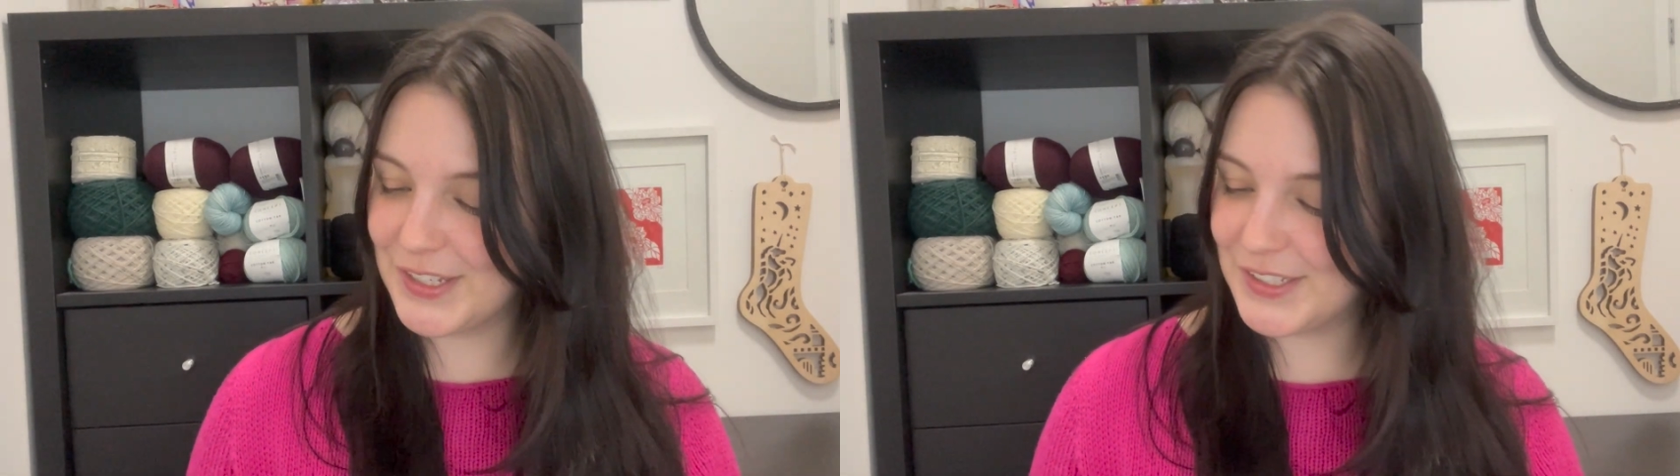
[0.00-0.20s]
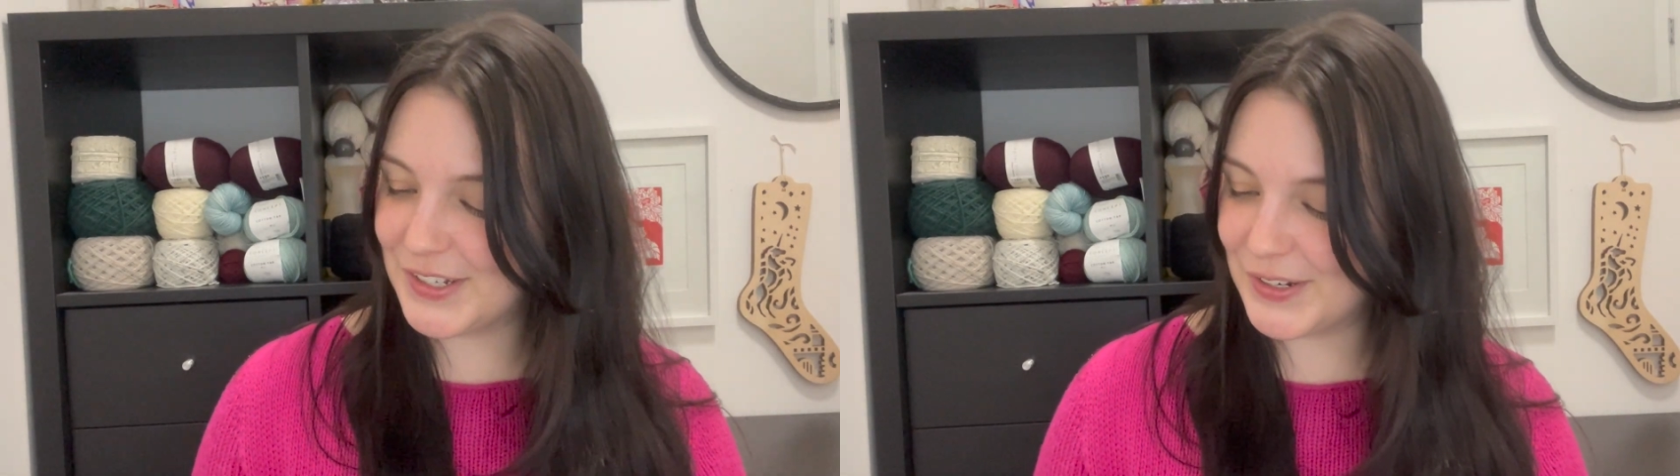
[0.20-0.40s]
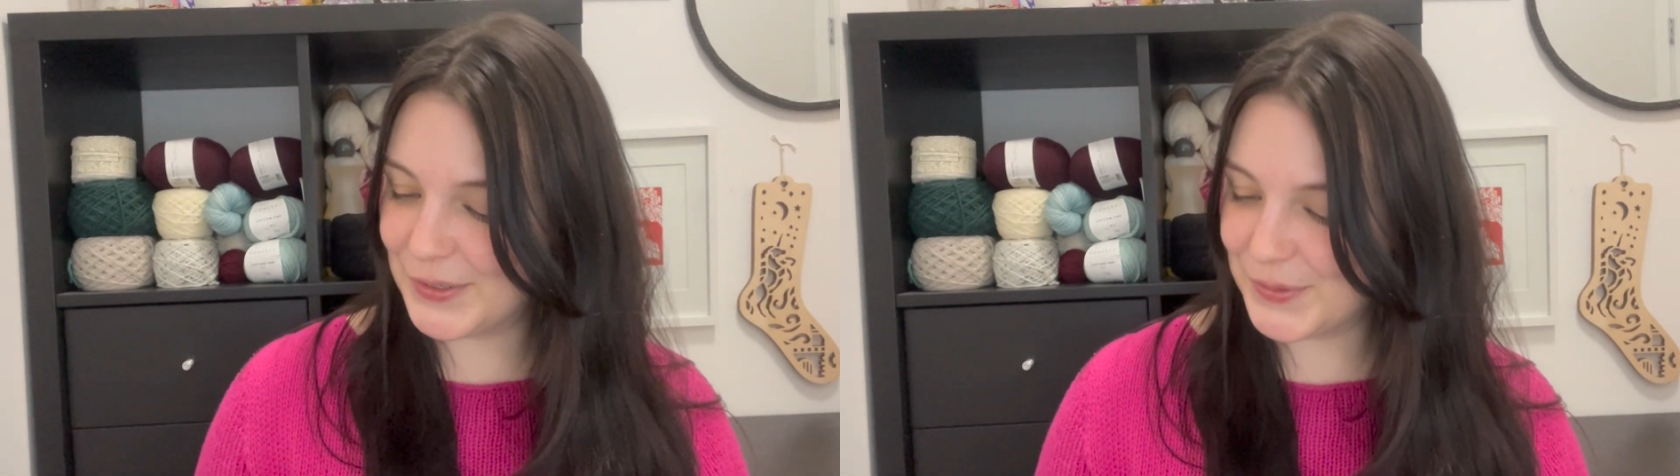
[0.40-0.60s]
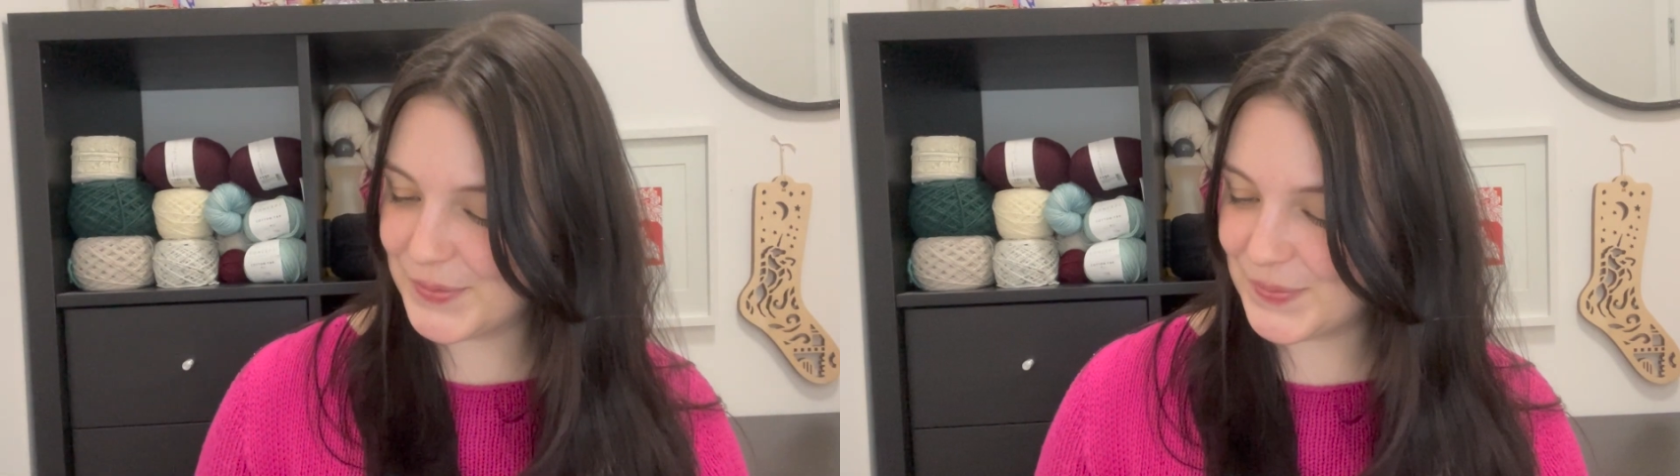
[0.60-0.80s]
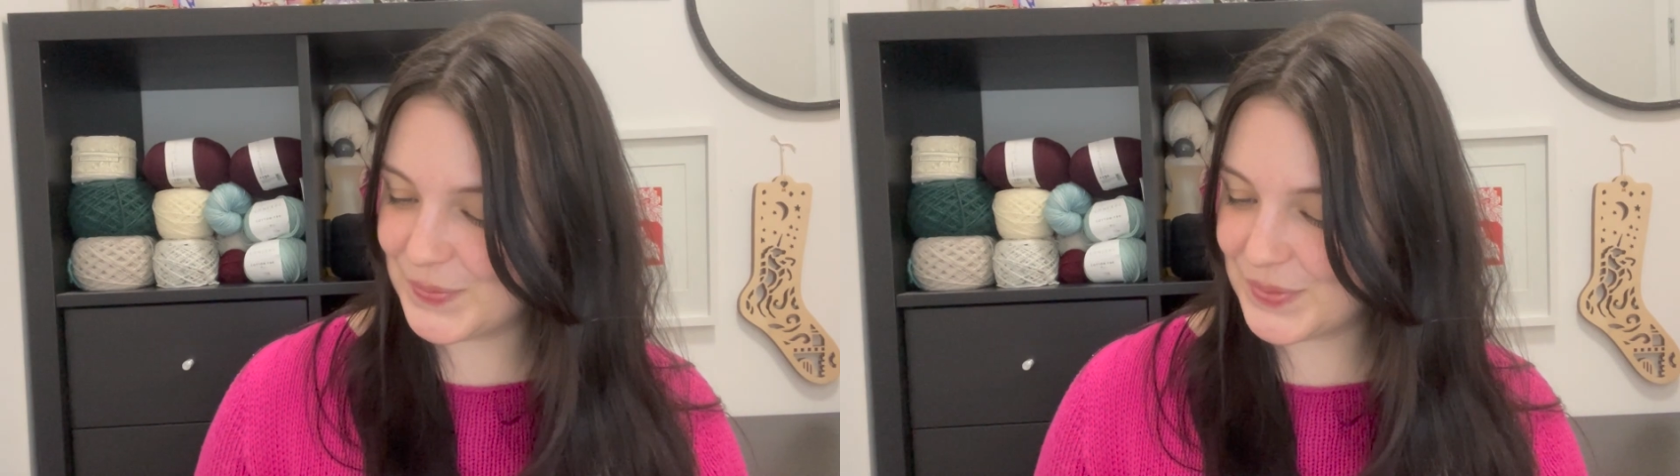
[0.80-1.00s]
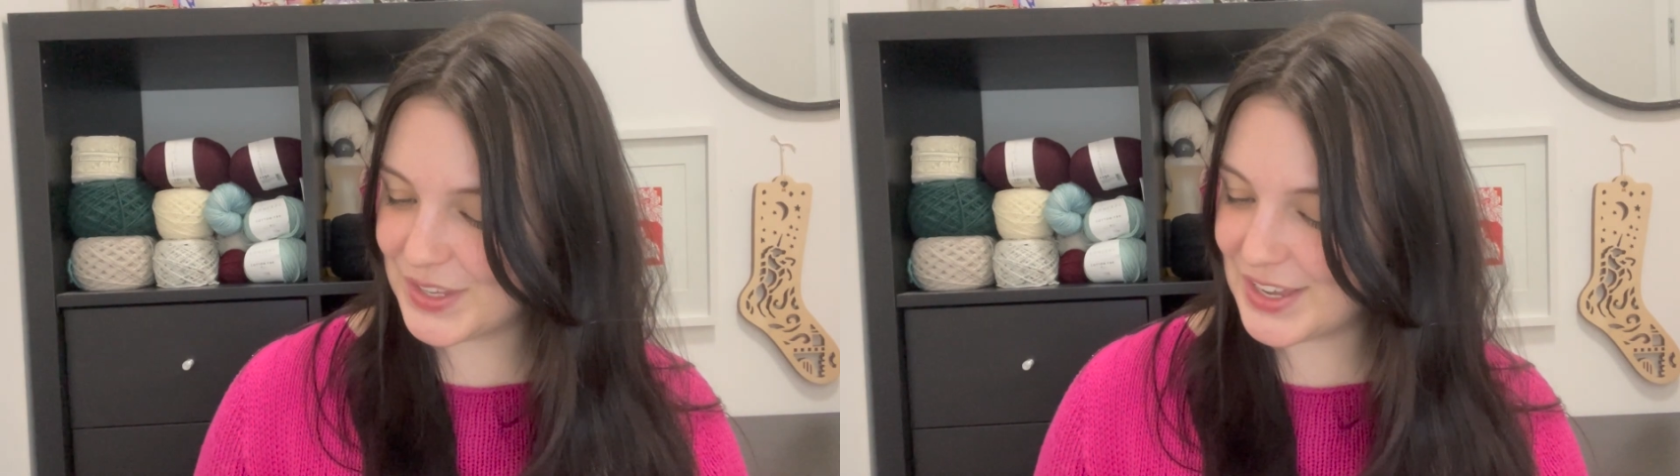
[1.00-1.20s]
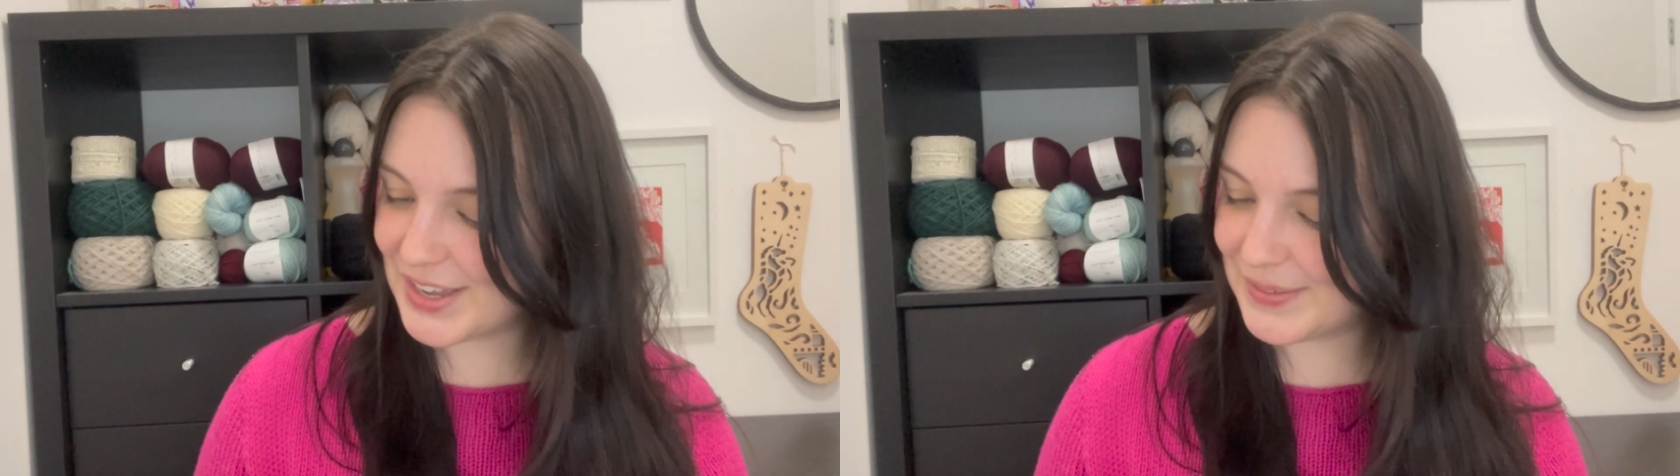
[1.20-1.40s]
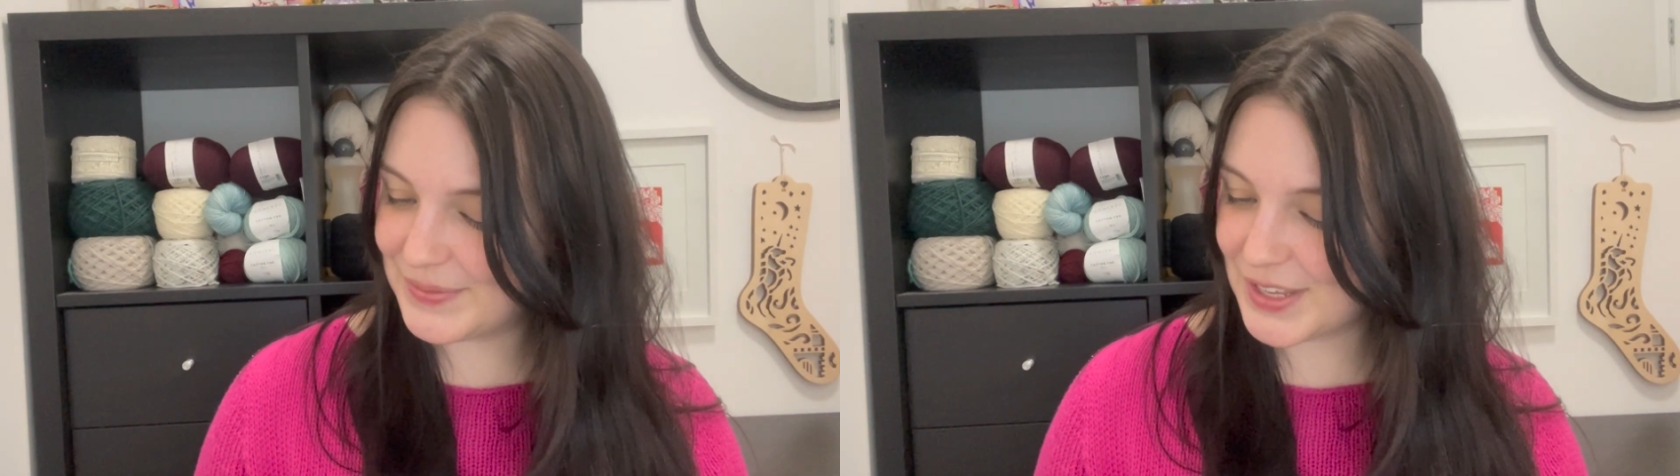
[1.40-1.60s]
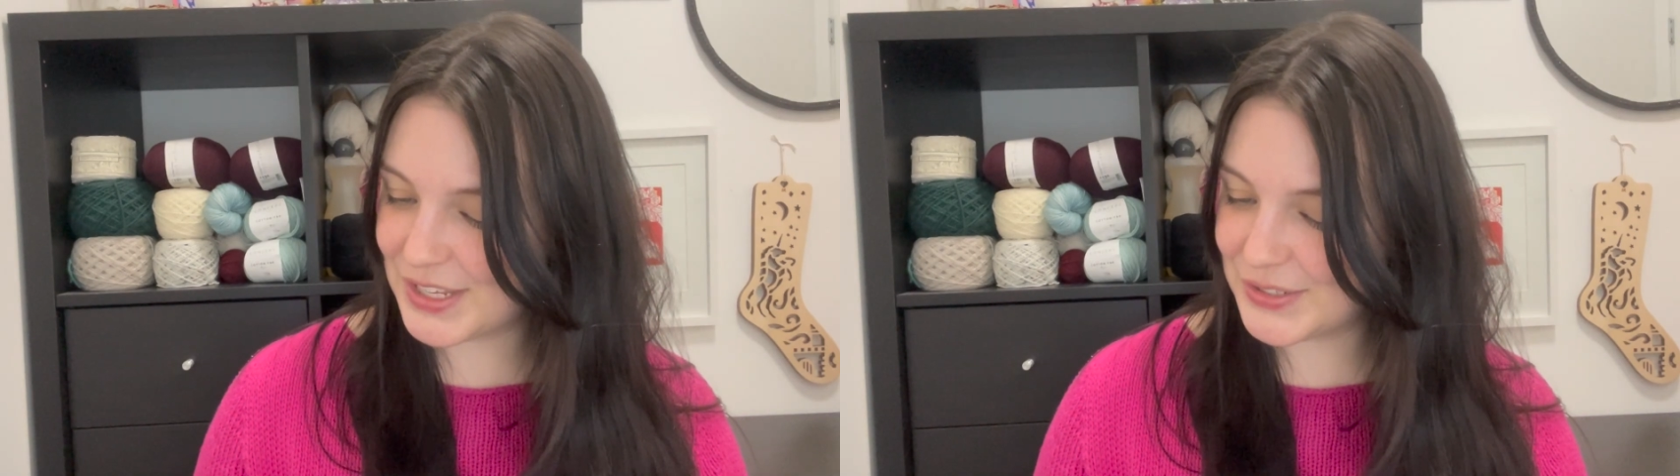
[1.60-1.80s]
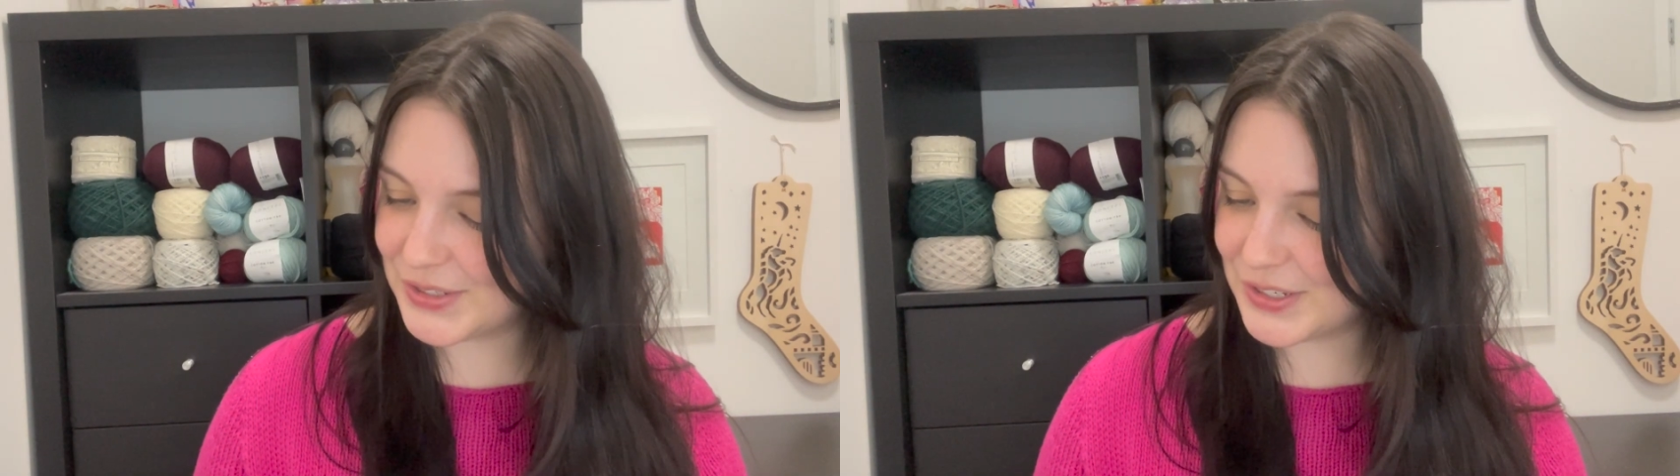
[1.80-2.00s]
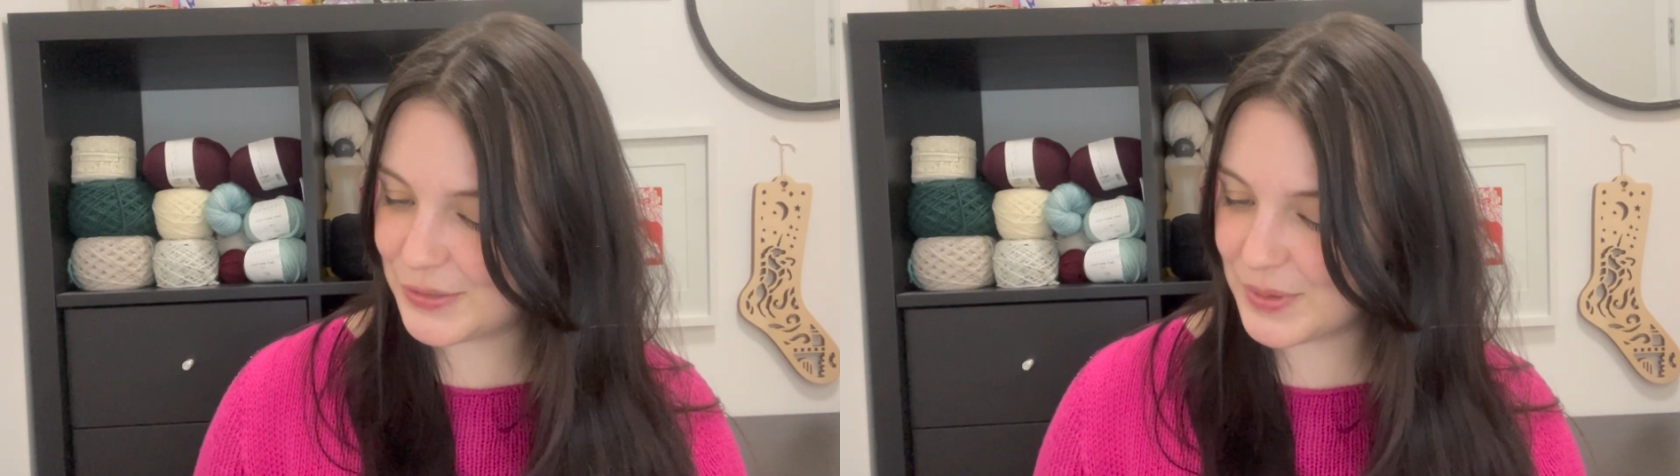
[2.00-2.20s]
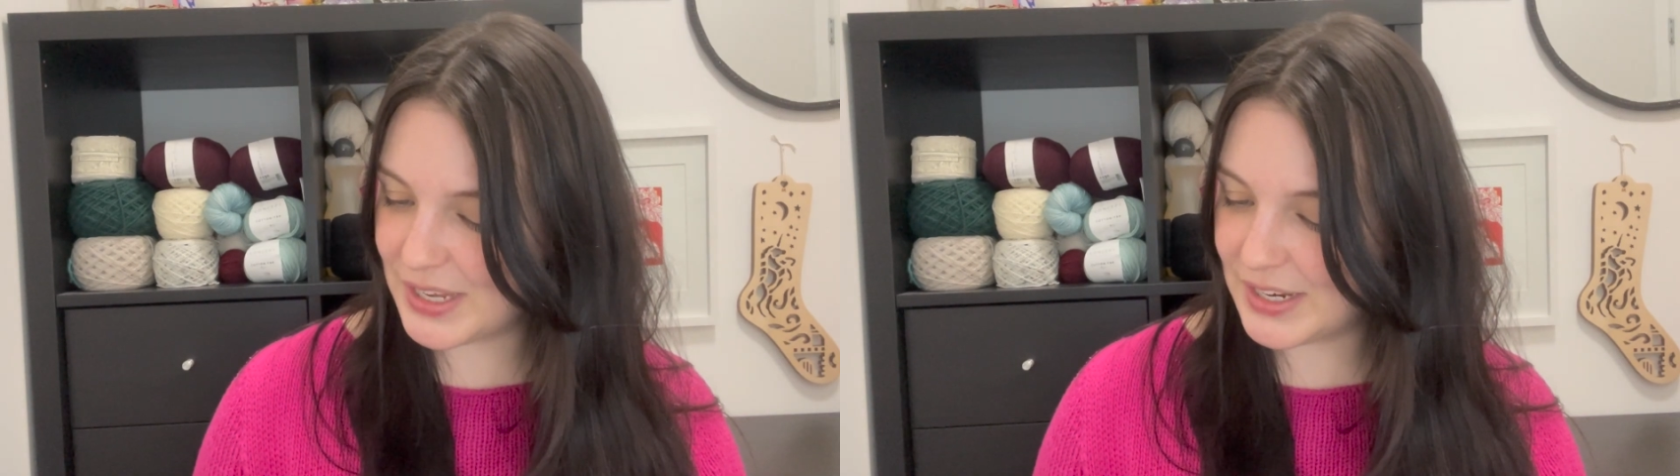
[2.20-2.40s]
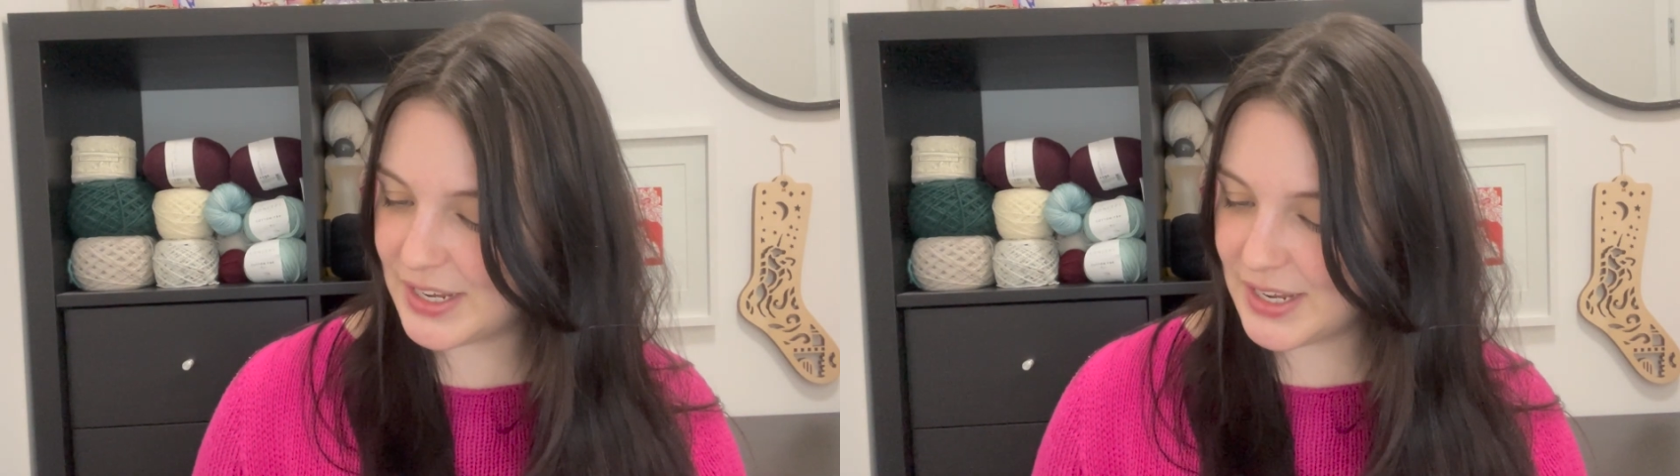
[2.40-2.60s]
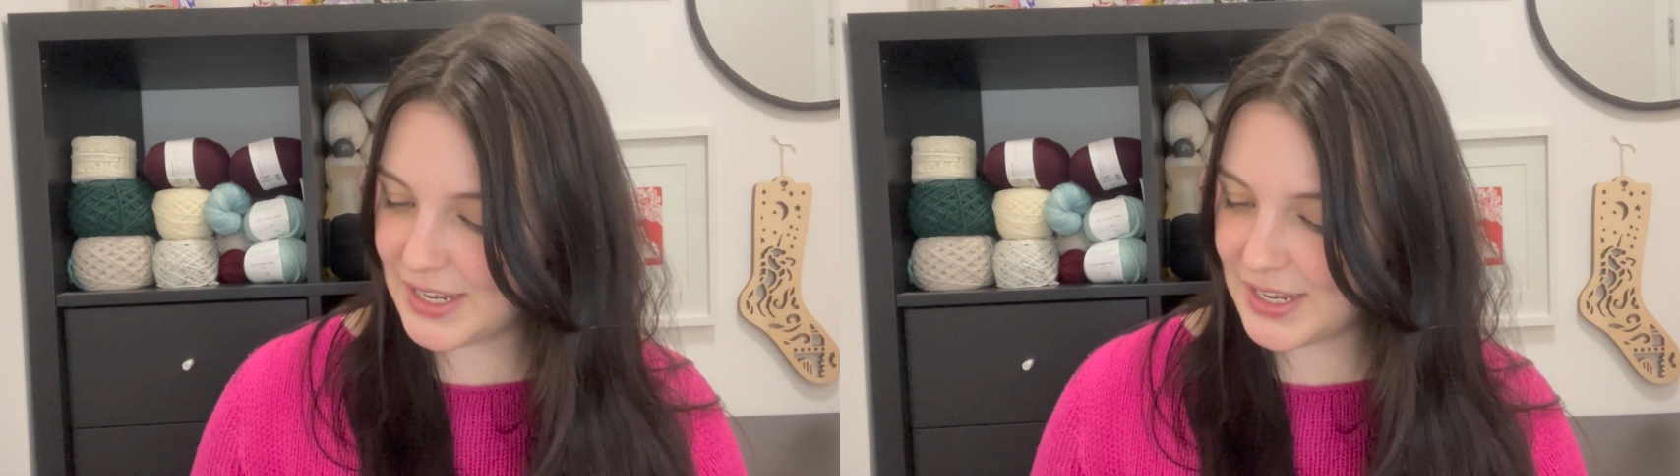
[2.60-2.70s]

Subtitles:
So yeah, that is really sweet.